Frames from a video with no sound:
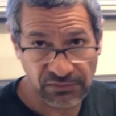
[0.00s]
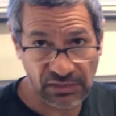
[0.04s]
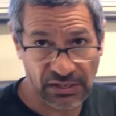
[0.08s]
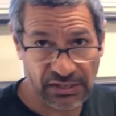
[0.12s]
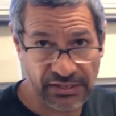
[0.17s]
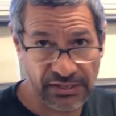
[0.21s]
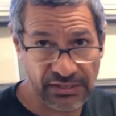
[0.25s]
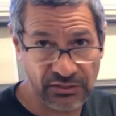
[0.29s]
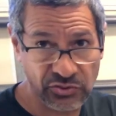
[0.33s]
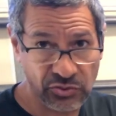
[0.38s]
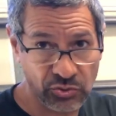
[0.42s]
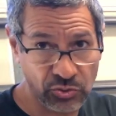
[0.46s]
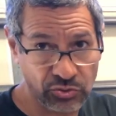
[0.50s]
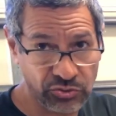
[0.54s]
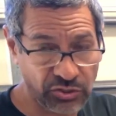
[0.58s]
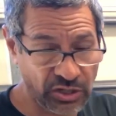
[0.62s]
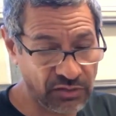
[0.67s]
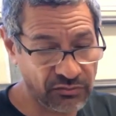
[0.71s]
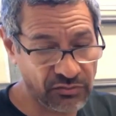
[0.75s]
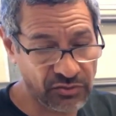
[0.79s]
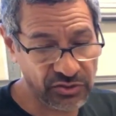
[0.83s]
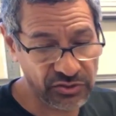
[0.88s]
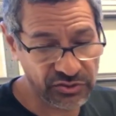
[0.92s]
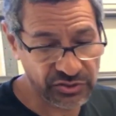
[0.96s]
flathead
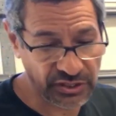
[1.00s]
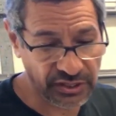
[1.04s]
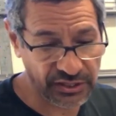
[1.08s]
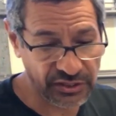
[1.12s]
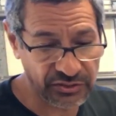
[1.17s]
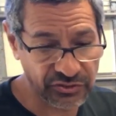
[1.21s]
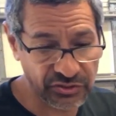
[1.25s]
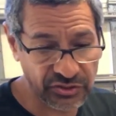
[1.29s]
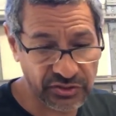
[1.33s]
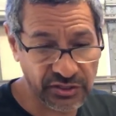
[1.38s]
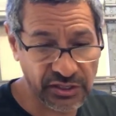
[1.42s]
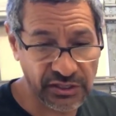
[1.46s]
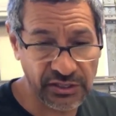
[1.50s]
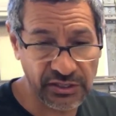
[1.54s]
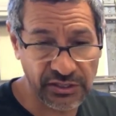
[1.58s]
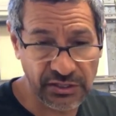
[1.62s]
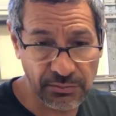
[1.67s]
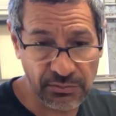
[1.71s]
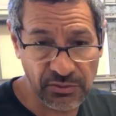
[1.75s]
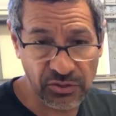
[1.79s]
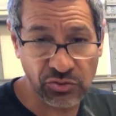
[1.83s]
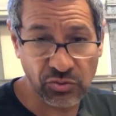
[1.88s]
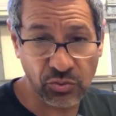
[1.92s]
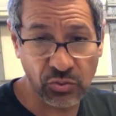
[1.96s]
screwdriver and kind of just get it
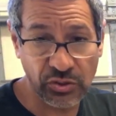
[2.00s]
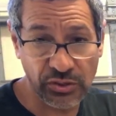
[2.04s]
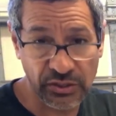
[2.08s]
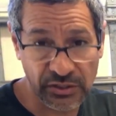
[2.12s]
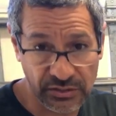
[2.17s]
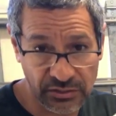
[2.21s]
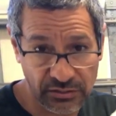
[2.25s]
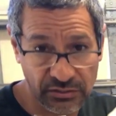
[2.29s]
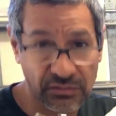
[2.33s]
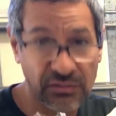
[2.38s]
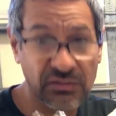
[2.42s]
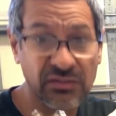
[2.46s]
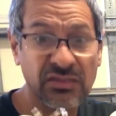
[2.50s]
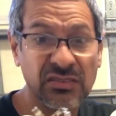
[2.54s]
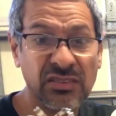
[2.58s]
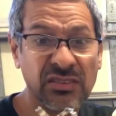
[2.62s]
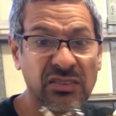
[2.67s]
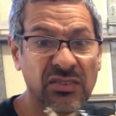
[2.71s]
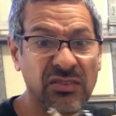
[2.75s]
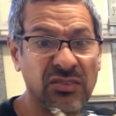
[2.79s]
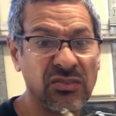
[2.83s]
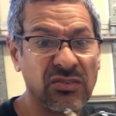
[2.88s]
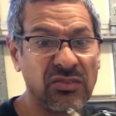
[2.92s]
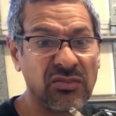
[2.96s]
in between
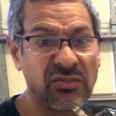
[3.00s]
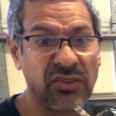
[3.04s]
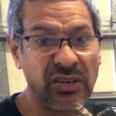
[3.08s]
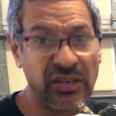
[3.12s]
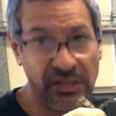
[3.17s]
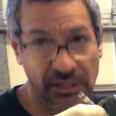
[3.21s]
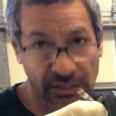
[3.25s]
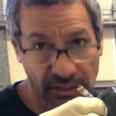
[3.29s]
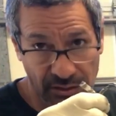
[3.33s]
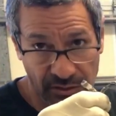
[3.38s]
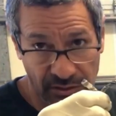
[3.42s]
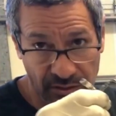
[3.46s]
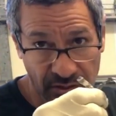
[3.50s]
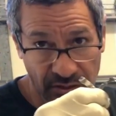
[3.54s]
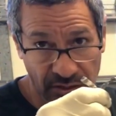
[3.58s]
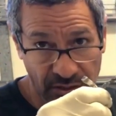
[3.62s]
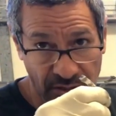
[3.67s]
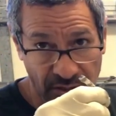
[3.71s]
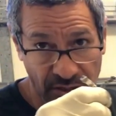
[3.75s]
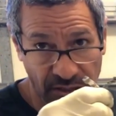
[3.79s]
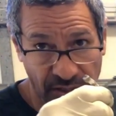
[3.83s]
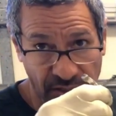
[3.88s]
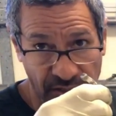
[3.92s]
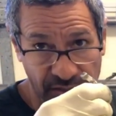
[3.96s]
right here,
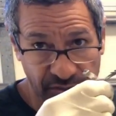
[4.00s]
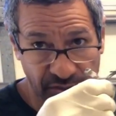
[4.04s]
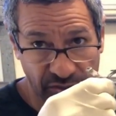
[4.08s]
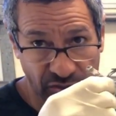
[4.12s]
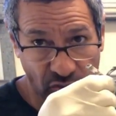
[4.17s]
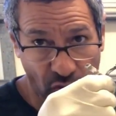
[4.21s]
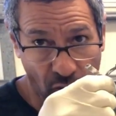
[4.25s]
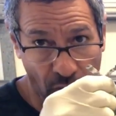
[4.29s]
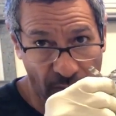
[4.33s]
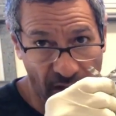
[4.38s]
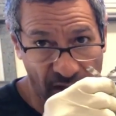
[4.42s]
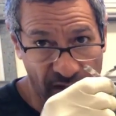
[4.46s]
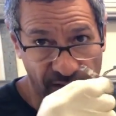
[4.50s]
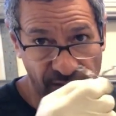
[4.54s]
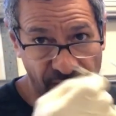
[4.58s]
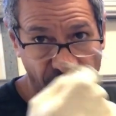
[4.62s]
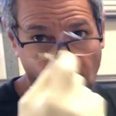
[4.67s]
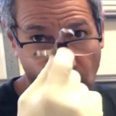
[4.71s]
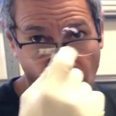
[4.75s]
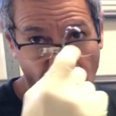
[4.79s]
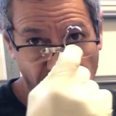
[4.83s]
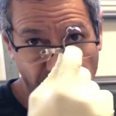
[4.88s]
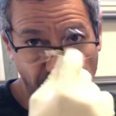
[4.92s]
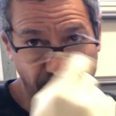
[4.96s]
and just go back and
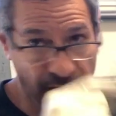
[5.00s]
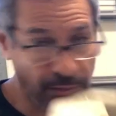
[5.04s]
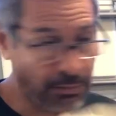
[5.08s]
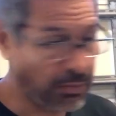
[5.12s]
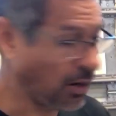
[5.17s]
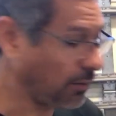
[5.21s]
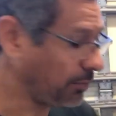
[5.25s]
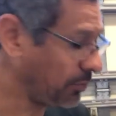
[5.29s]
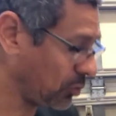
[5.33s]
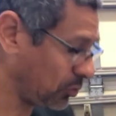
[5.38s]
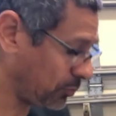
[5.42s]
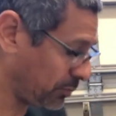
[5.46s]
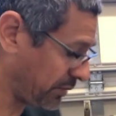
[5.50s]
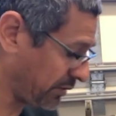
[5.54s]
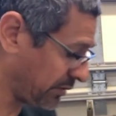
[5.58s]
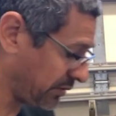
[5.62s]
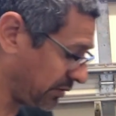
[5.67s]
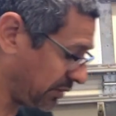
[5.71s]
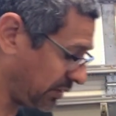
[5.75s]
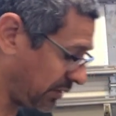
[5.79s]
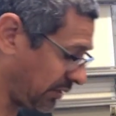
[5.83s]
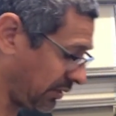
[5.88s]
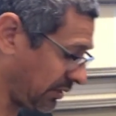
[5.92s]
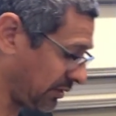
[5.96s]
forth, and they pop
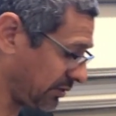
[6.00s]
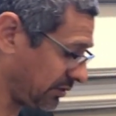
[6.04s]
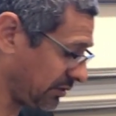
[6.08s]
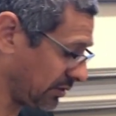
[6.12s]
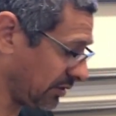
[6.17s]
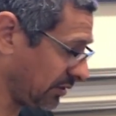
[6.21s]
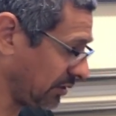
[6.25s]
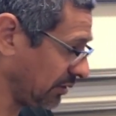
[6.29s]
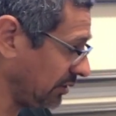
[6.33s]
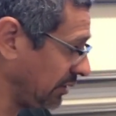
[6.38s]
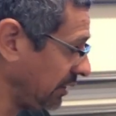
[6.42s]
open. And